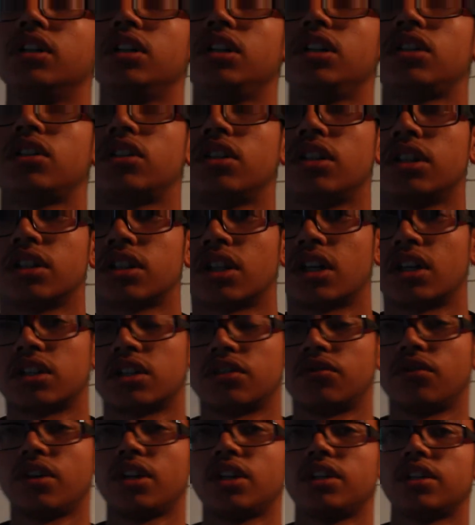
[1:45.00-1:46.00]
a nucleus has
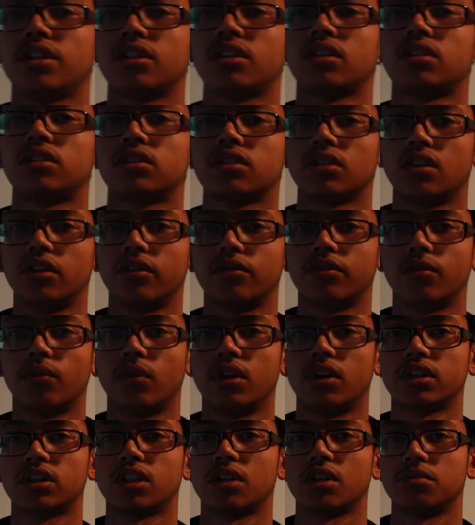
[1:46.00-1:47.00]
a radius of
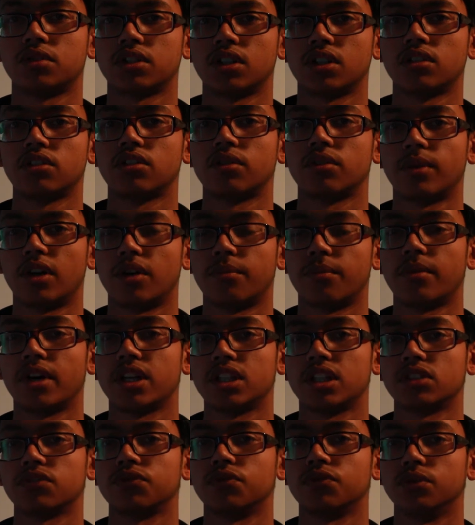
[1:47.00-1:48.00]
1 ×
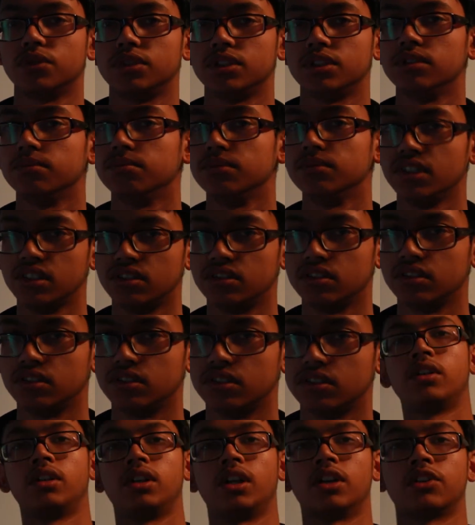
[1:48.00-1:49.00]
10⁻⁻14 meters.
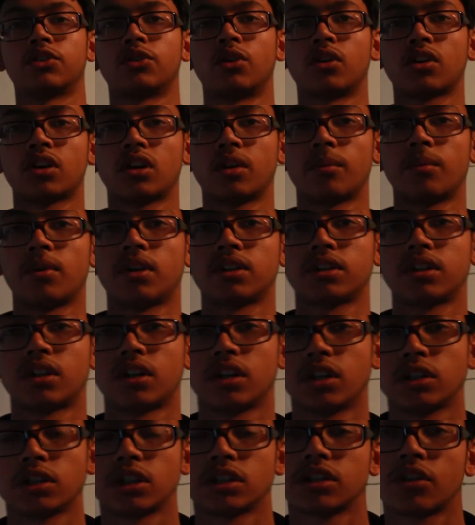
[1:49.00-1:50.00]
Now, talking about
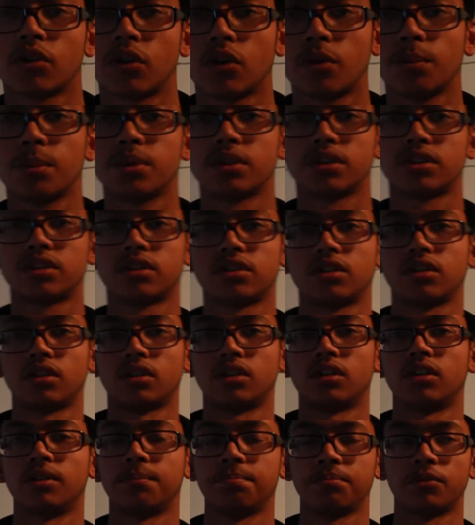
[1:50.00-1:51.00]
the orbit
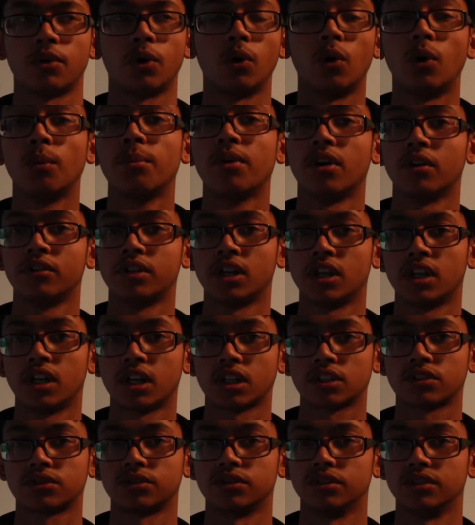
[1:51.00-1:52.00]
of the
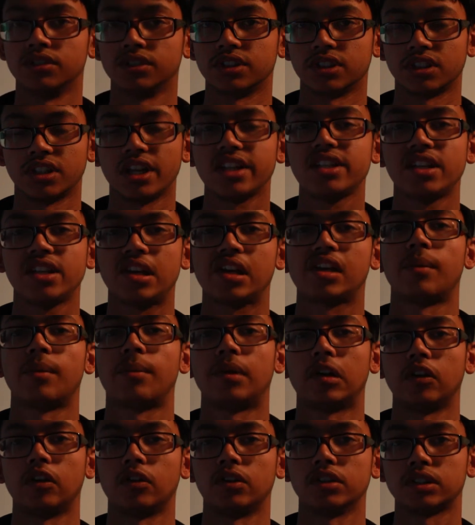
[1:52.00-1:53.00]
electrons, they take up
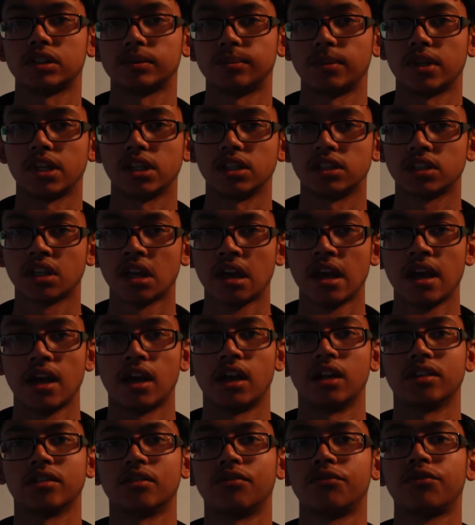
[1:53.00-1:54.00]
a lot of space,
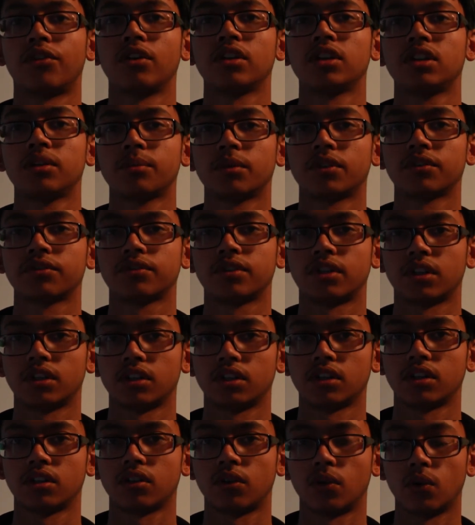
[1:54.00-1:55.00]
and the volume of
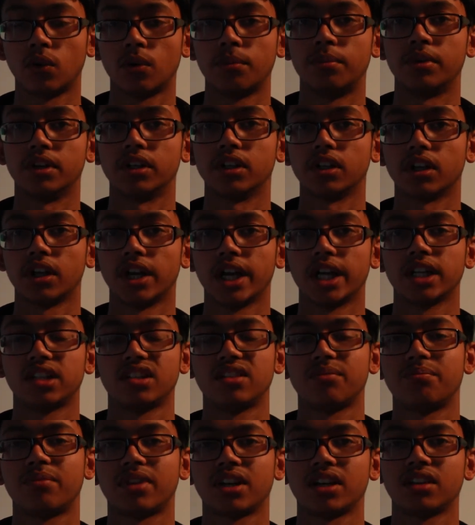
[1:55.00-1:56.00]
the orbit
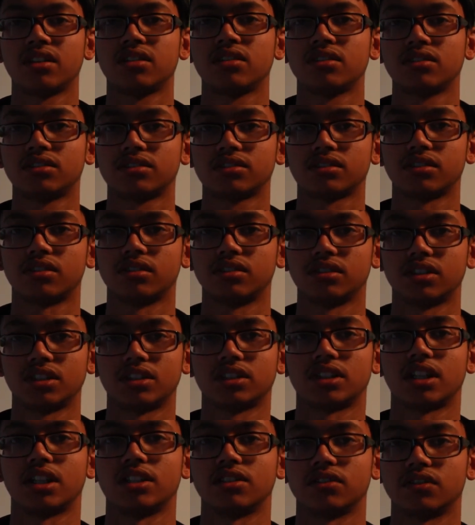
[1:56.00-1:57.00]
depends on the
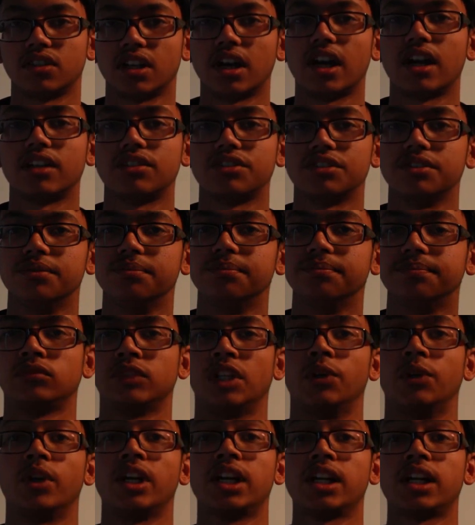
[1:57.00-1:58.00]
size of the atom.
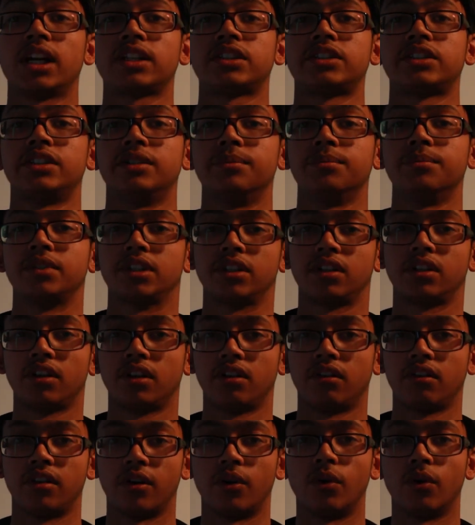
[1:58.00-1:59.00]
Now, in atoms,
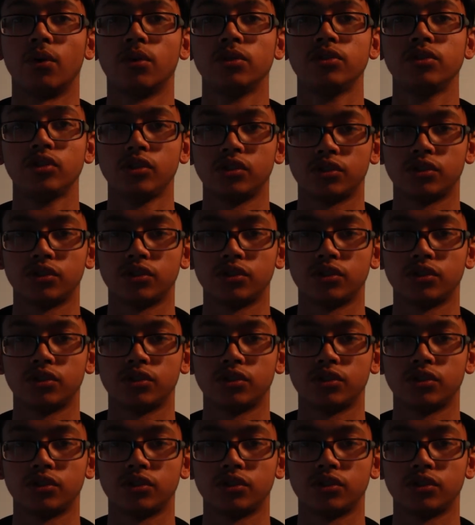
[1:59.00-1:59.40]
they all